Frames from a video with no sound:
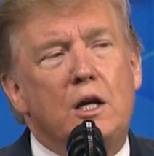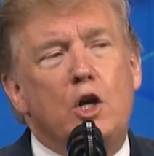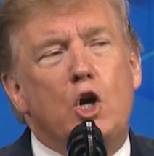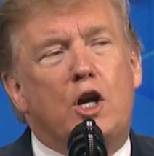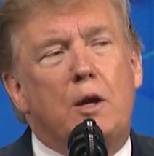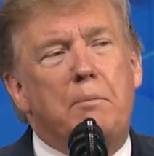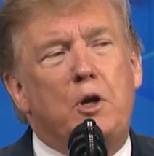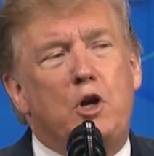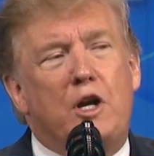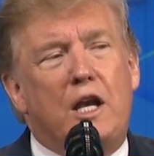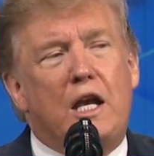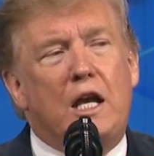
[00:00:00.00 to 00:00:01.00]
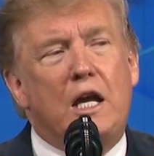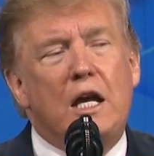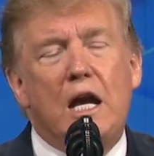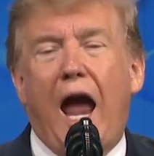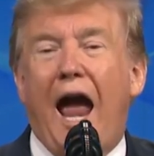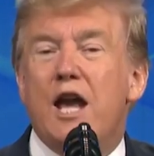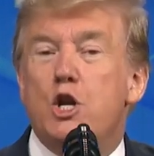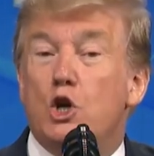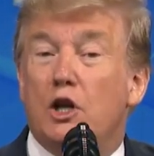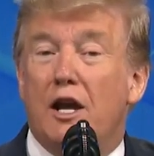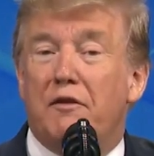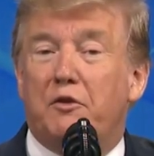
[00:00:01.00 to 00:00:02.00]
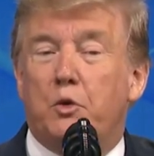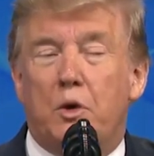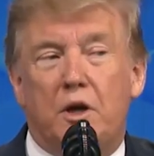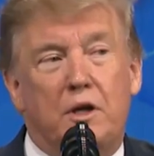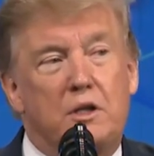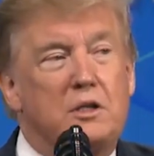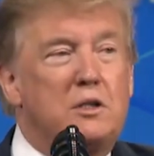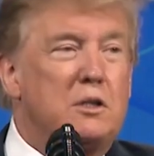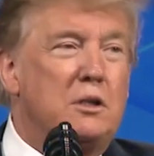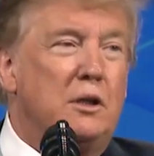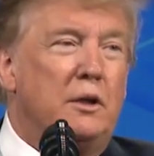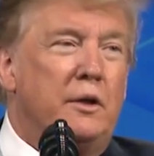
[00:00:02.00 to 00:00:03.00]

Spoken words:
your community, and your loved ones.